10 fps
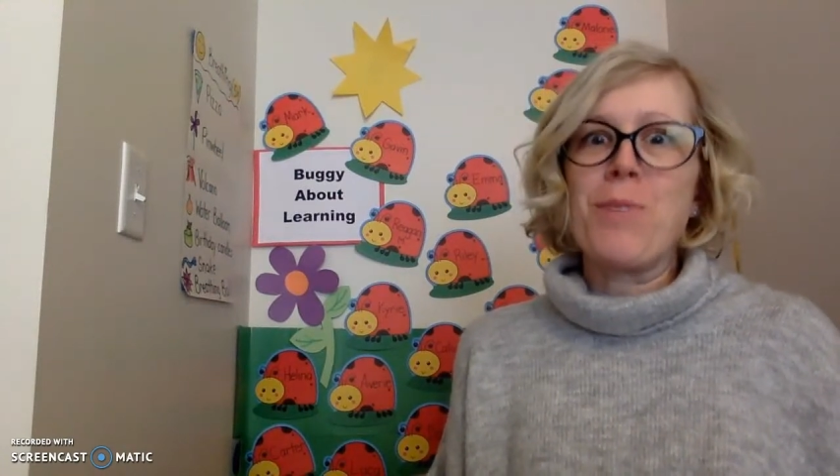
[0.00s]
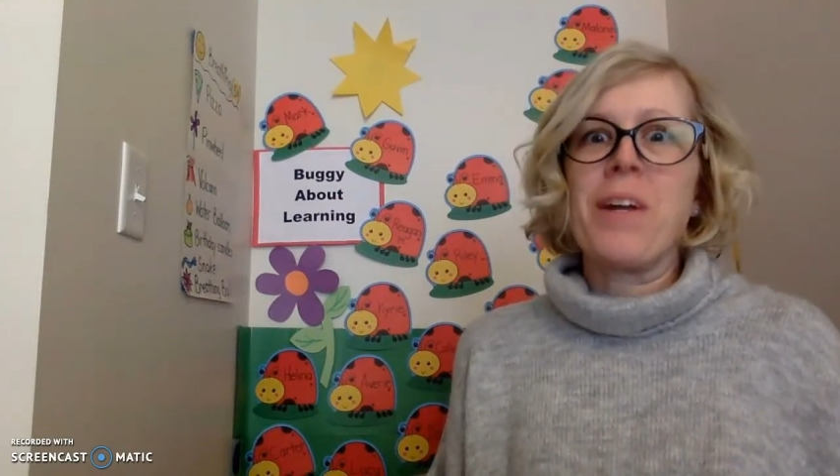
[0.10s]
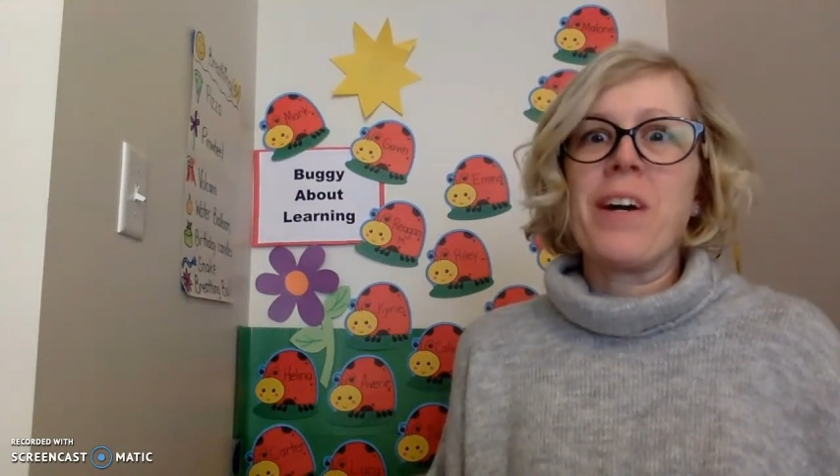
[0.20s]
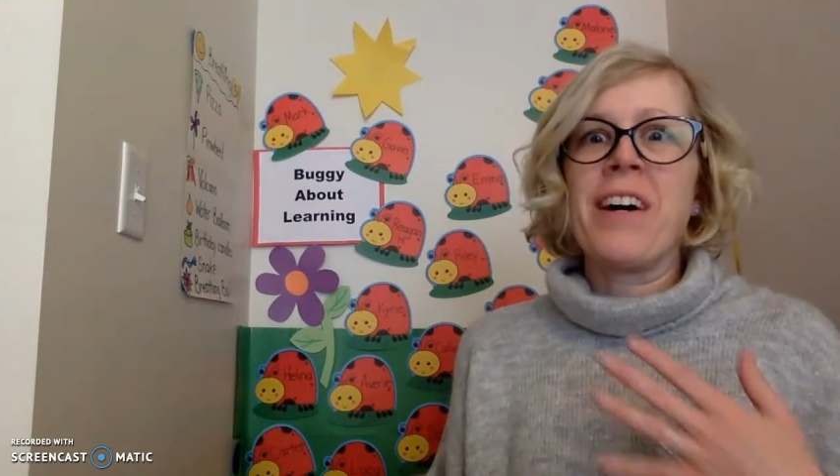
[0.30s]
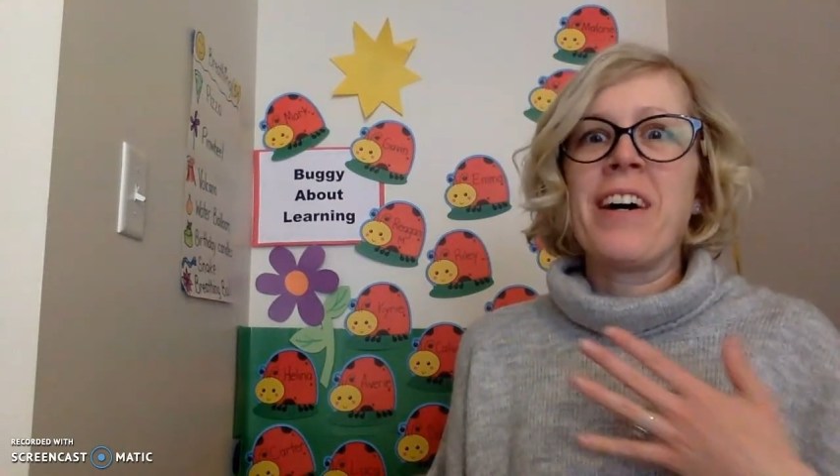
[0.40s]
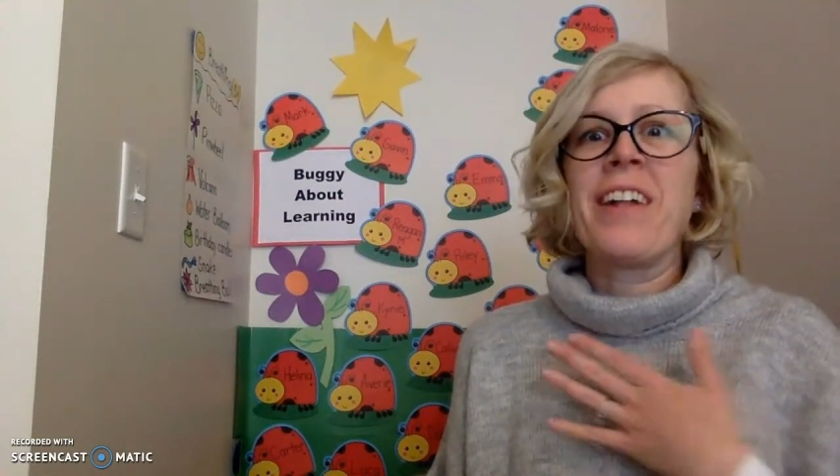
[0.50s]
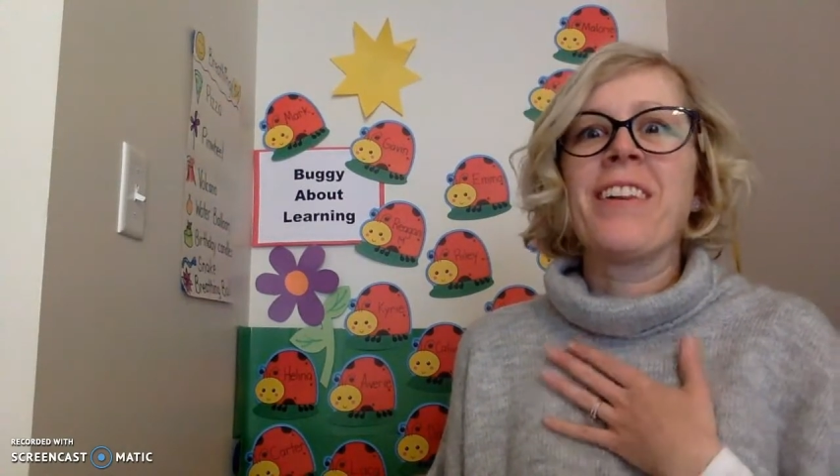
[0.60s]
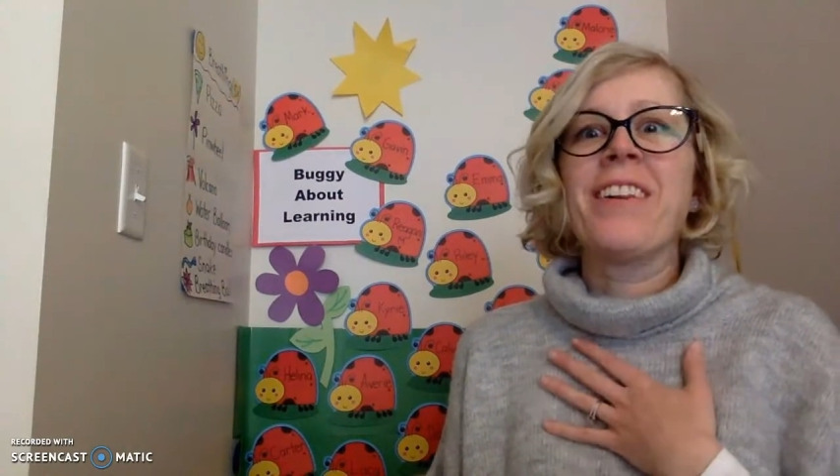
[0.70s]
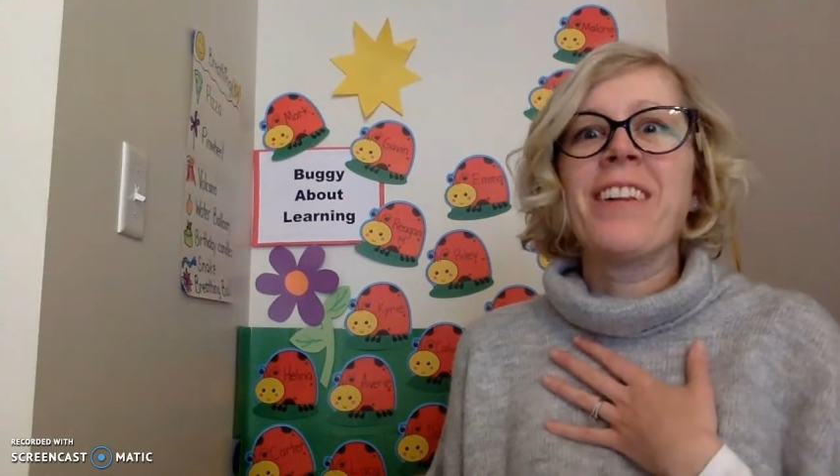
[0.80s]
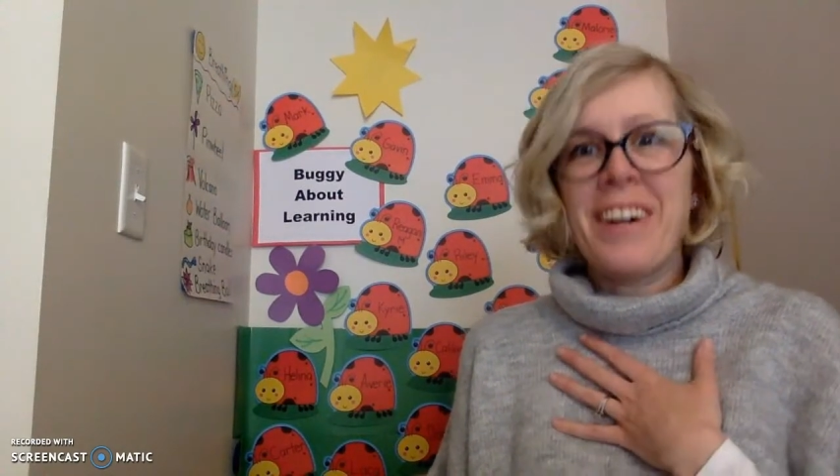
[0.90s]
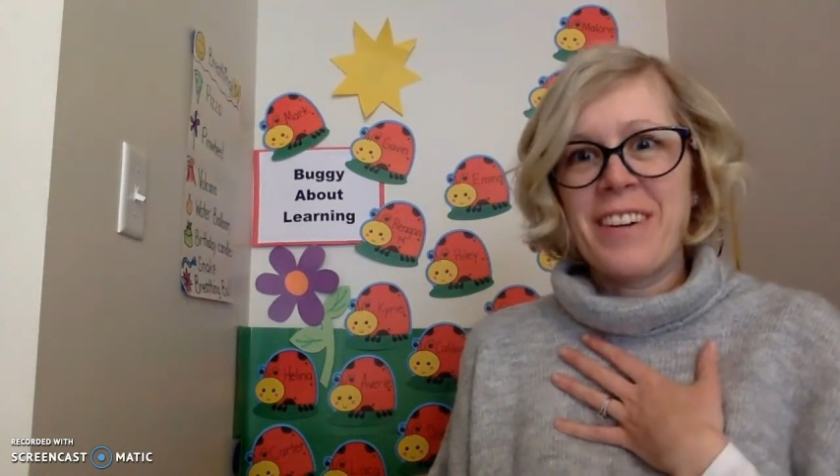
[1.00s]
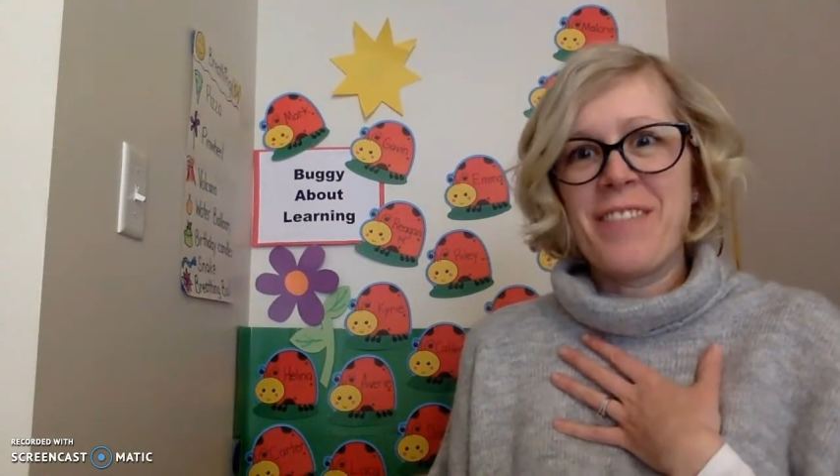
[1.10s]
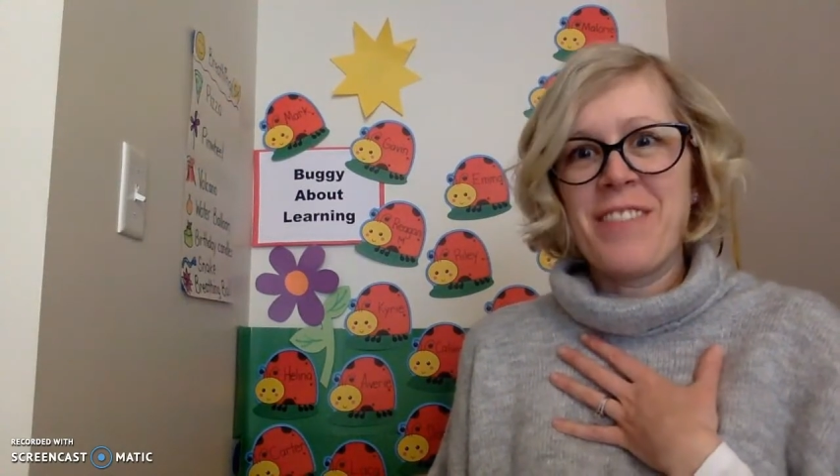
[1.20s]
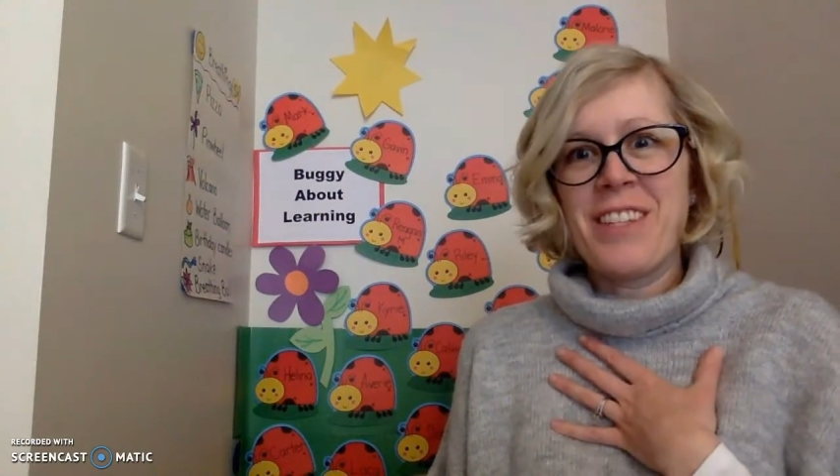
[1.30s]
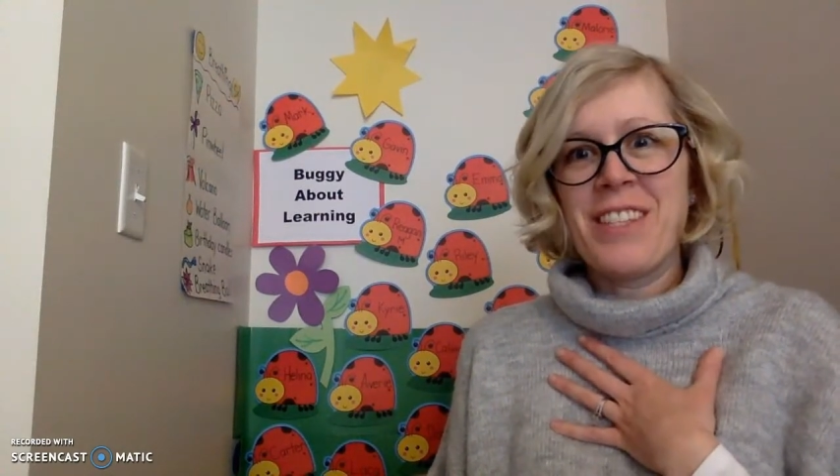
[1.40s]
but I
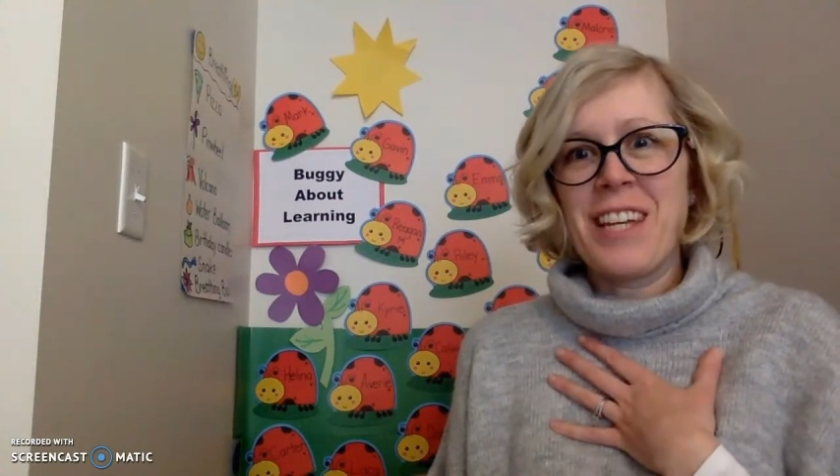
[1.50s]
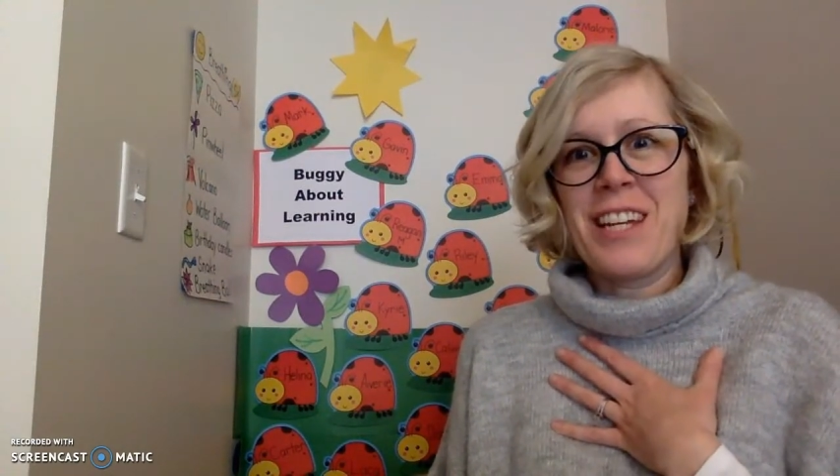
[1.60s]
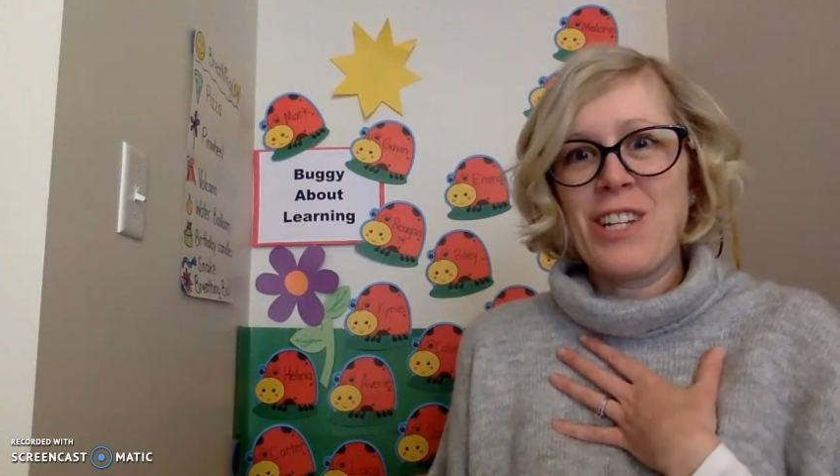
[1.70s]
love the sun.